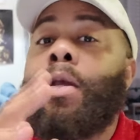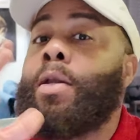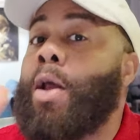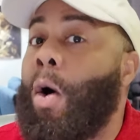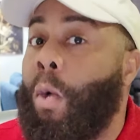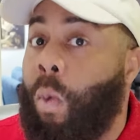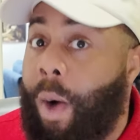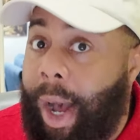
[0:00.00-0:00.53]

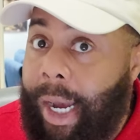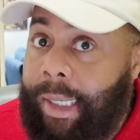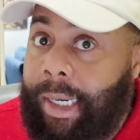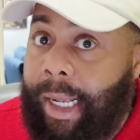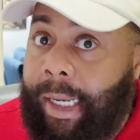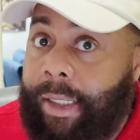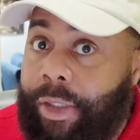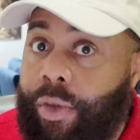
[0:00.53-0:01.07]
Now, why
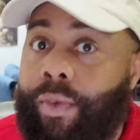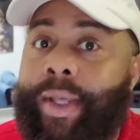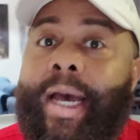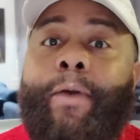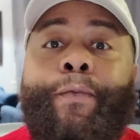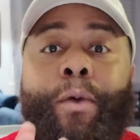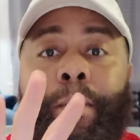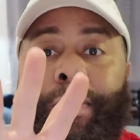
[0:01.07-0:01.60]
not do
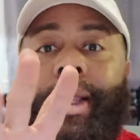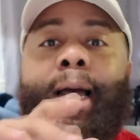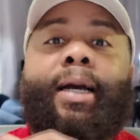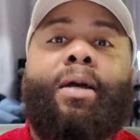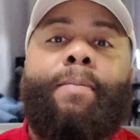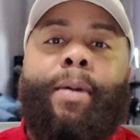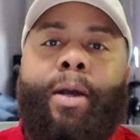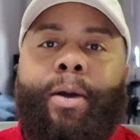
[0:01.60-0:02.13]
that for
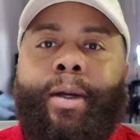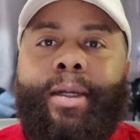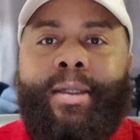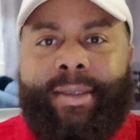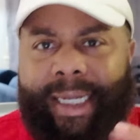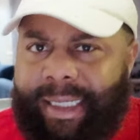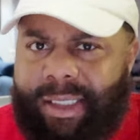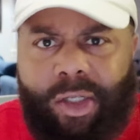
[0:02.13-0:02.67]
black
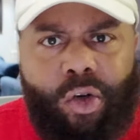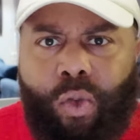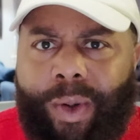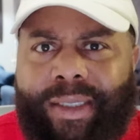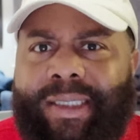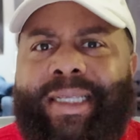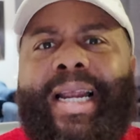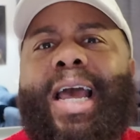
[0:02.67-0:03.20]
Americans? That's the
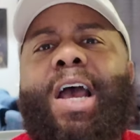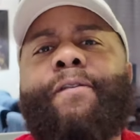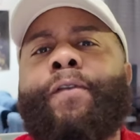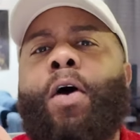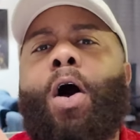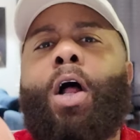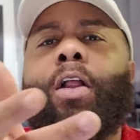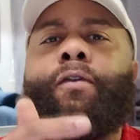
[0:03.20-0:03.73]
question that I have
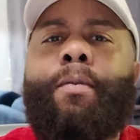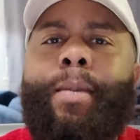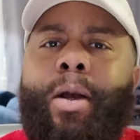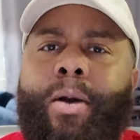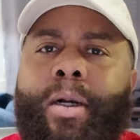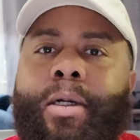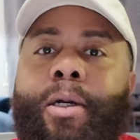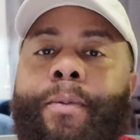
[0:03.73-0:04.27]
for all of
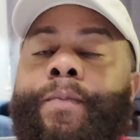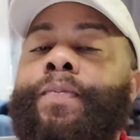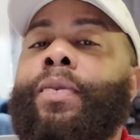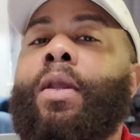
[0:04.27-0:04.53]
America.